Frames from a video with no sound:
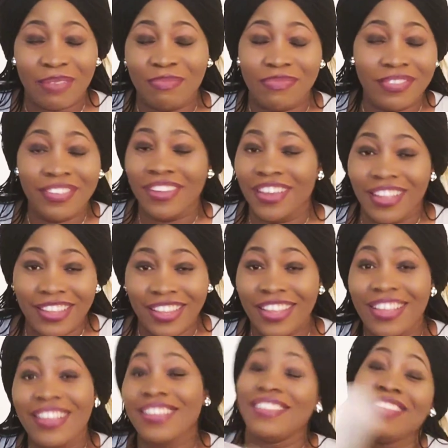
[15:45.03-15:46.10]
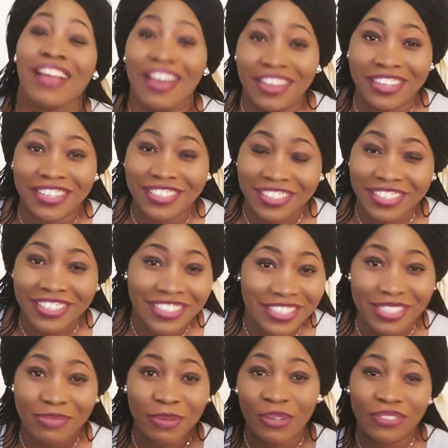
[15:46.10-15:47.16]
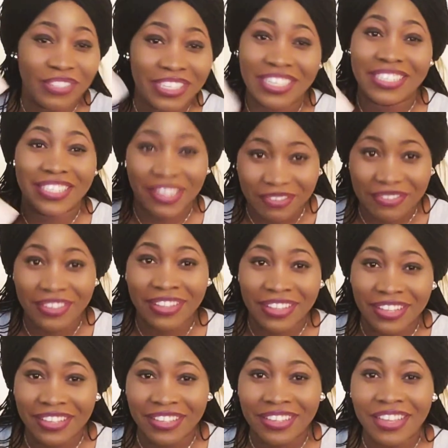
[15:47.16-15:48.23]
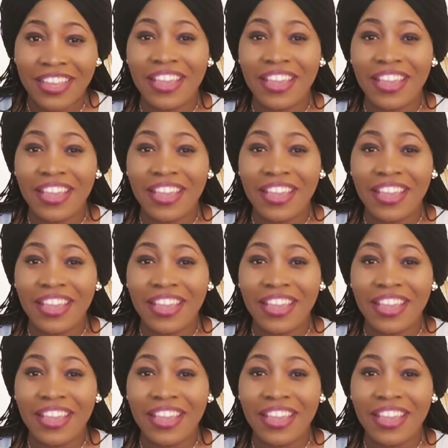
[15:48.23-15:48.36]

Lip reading: I'm not lying. This belt is everything.